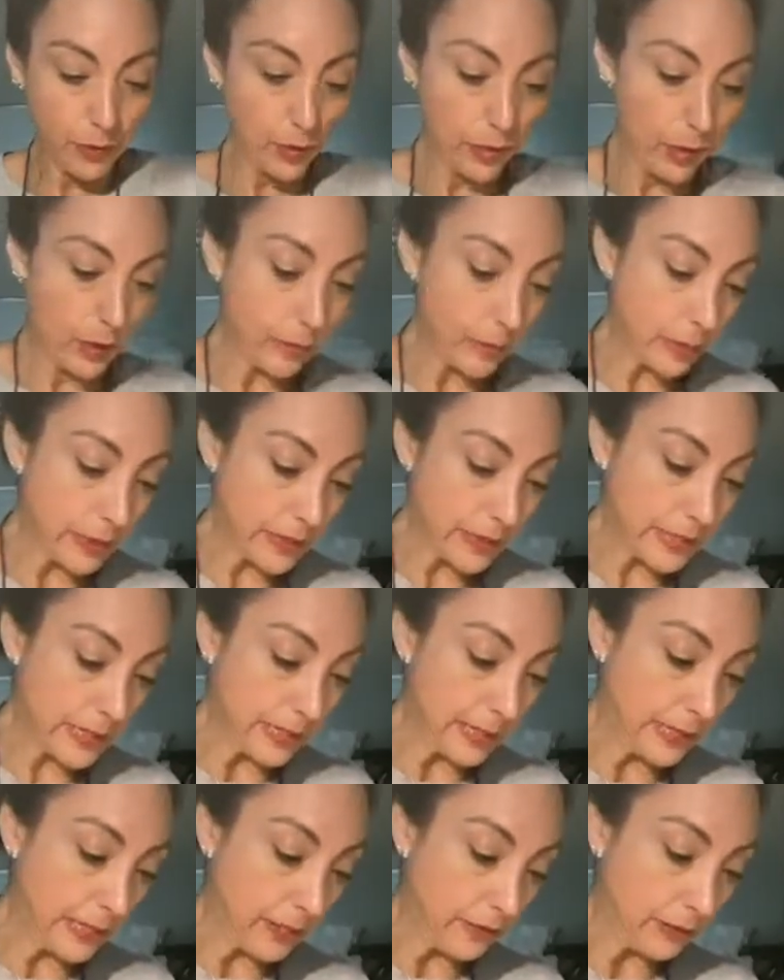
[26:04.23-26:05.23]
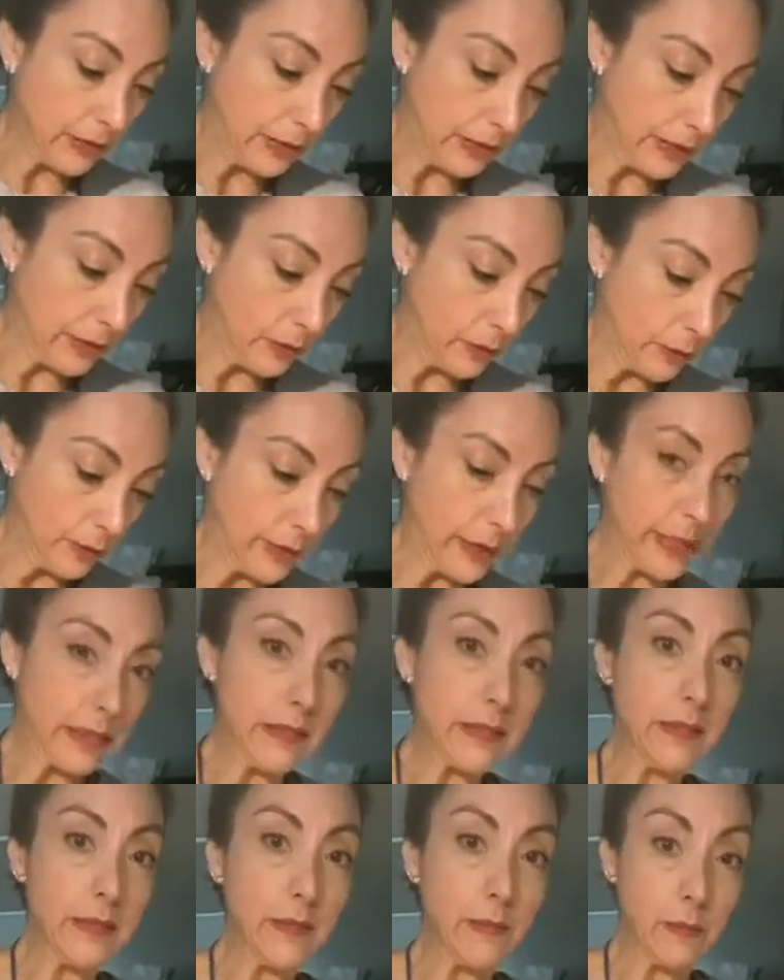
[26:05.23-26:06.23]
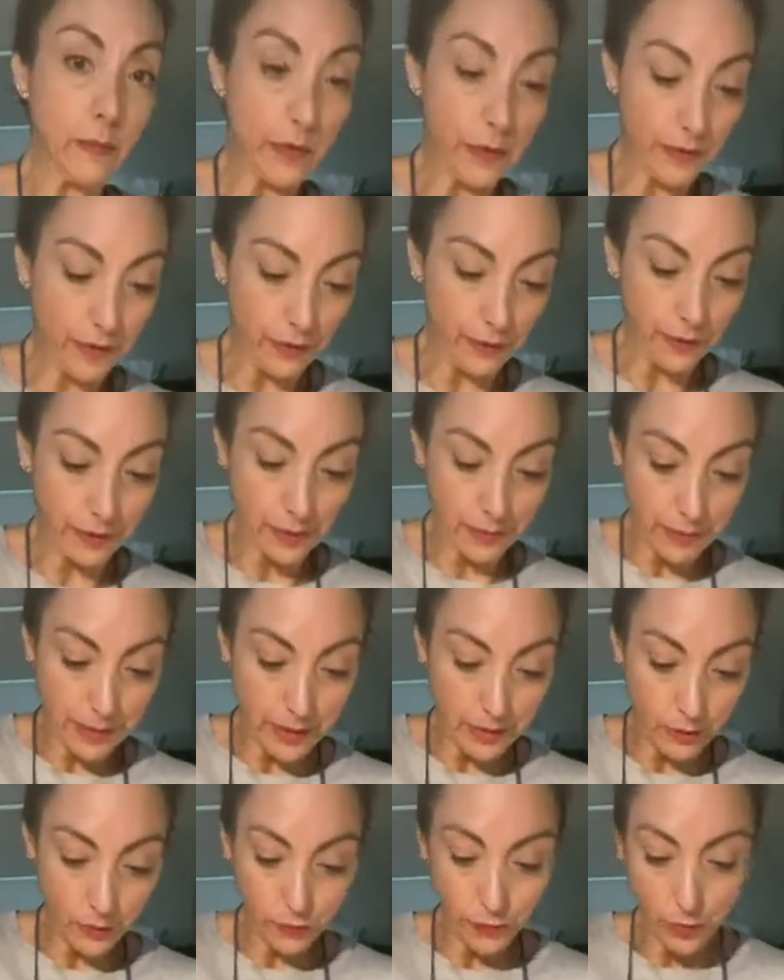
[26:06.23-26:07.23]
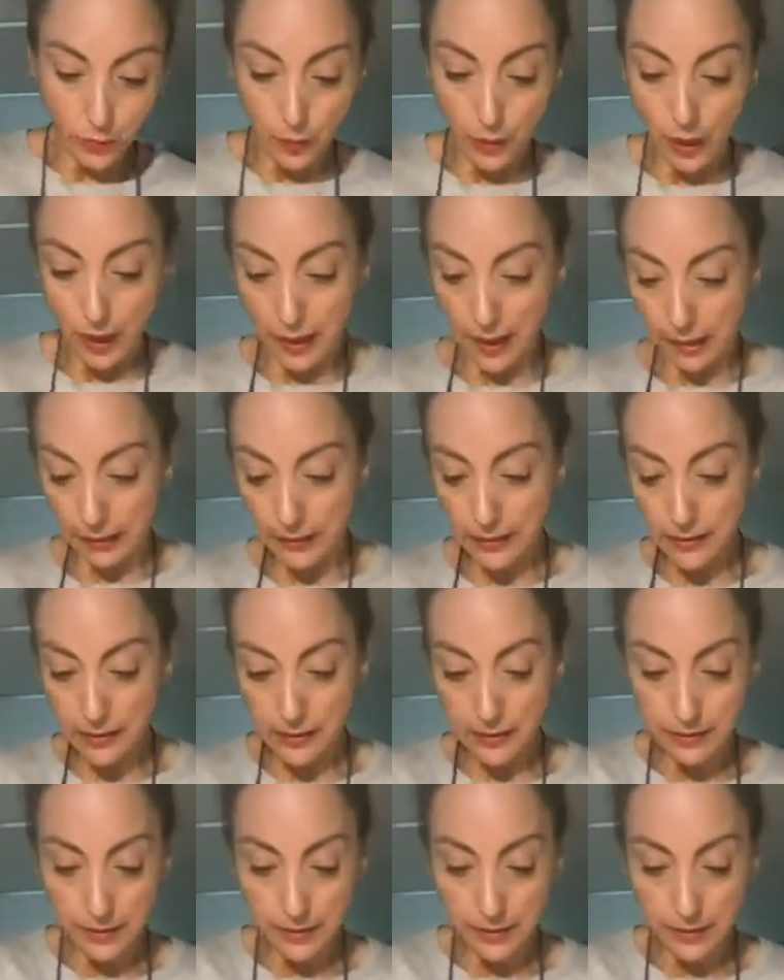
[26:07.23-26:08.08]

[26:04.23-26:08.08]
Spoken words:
gonna press it down a little bit with the back of our hand.